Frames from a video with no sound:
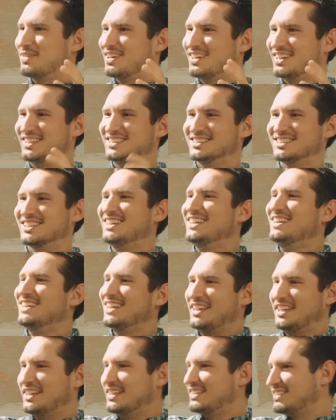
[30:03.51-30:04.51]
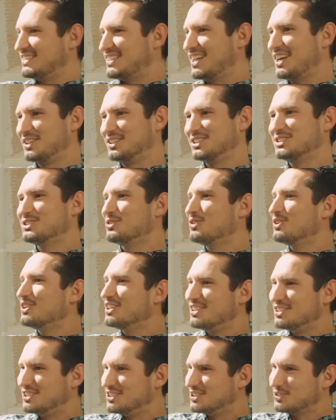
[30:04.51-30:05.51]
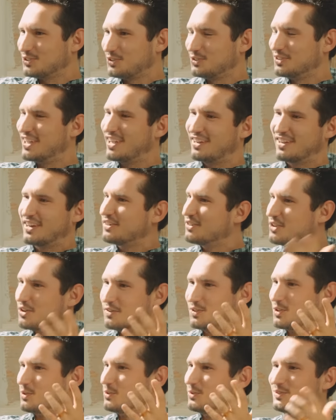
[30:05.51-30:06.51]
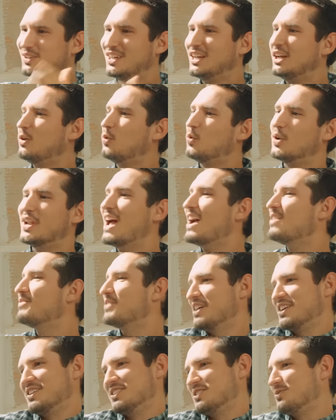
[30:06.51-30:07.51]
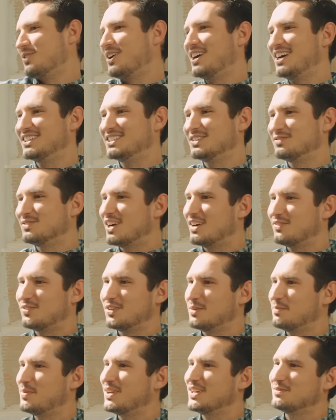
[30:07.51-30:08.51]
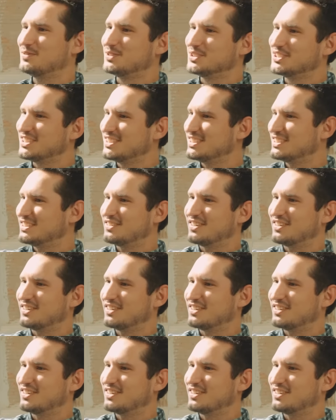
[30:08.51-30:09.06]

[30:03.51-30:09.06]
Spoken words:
minds, and you get to tell the story you just told now. I don't know if you would have that otherwise, if not for a painful season,